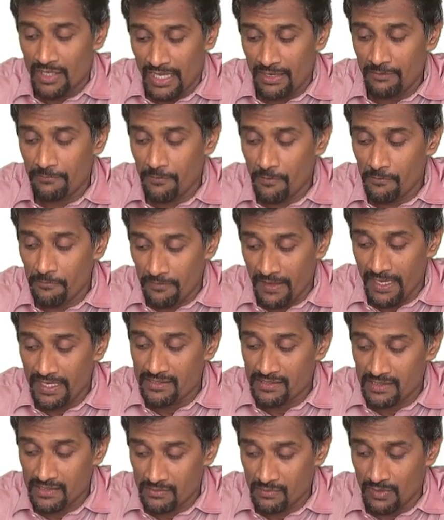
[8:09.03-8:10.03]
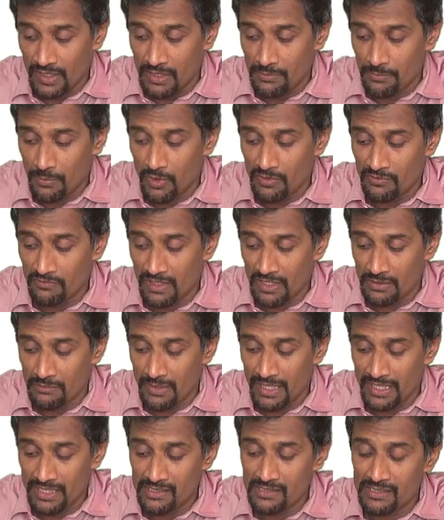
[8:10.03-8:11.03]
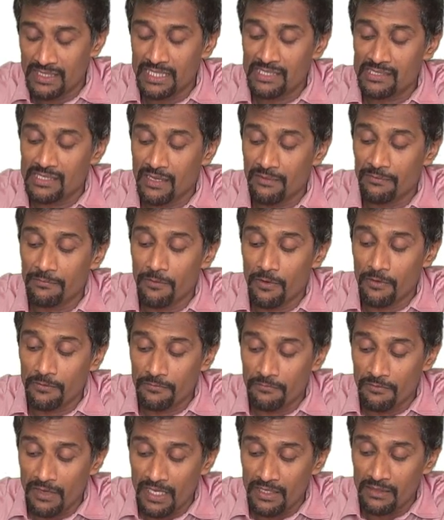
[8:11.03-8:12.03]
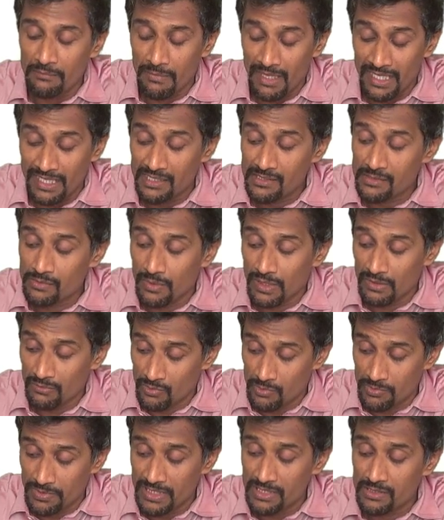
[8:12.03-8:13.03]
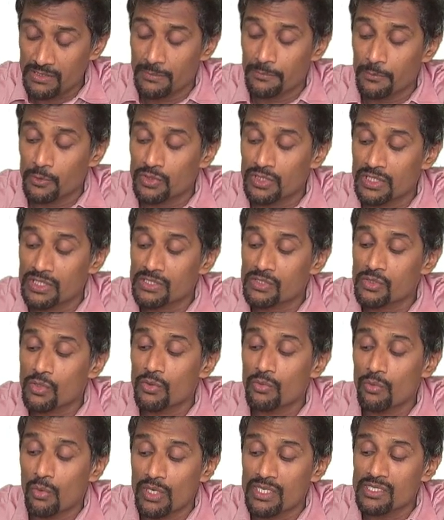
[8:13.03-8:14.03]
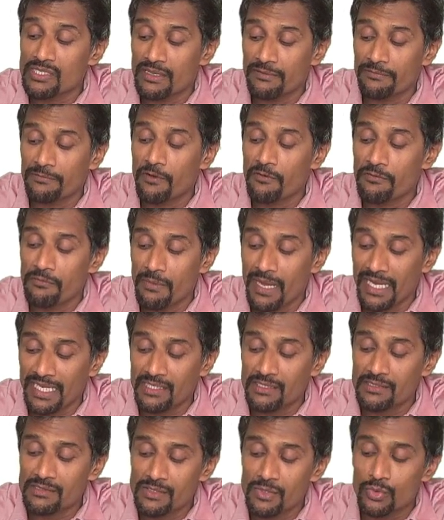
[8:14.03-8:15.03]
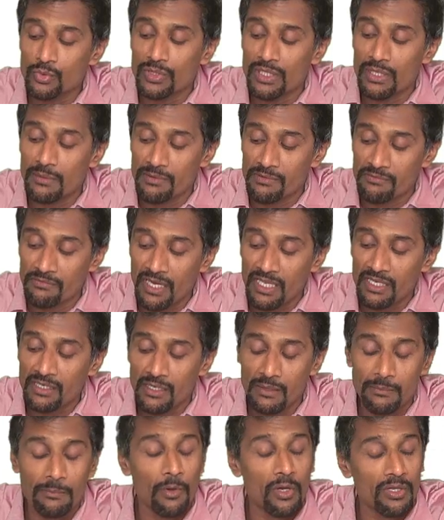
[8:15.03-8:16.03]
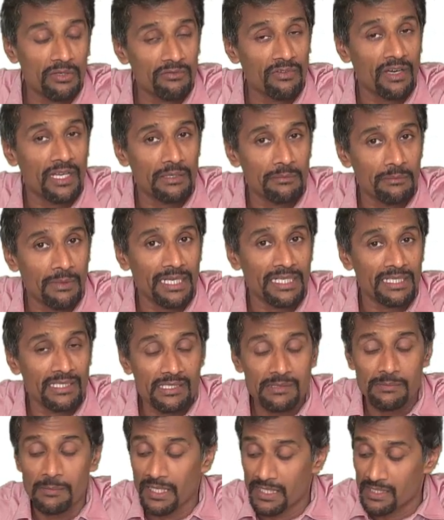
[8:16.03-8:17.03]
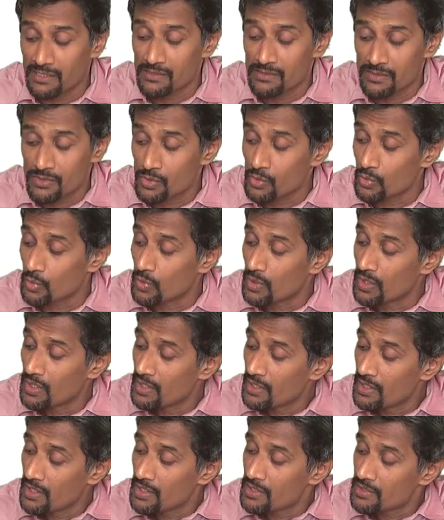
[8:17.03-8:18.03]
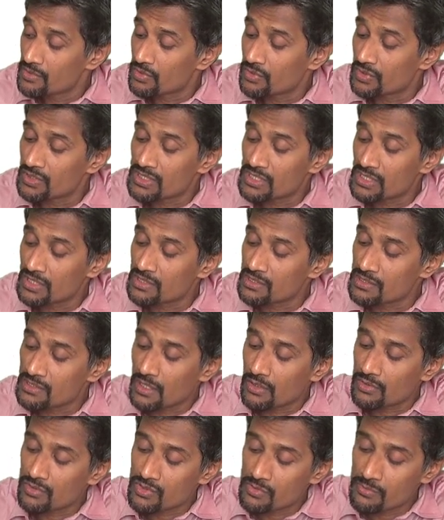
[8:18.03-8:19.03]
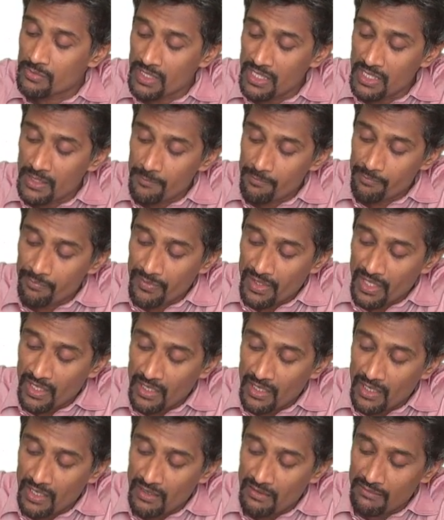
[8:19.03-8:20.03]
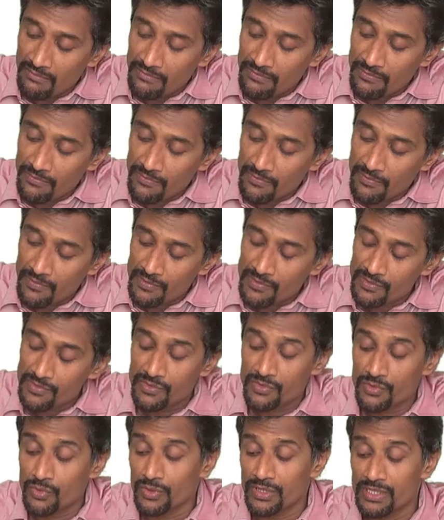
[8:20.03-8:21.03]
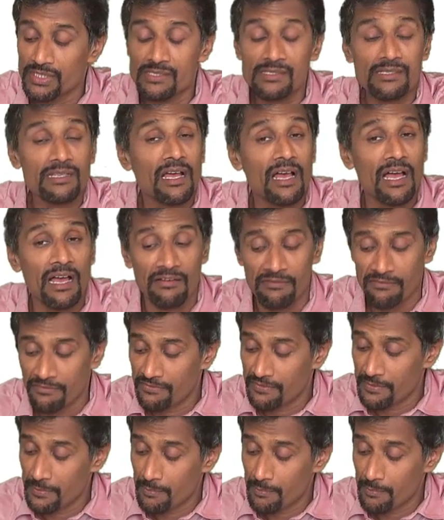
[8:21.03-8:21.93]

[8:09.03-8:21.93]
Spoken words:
f of x is 1 upon 1 minus x, f of 1 minus 1 would be, suppose it's told what is f of minus 2, it will be 1 upon 1 minus minus 2. So, this turns out to be half. So, it's half.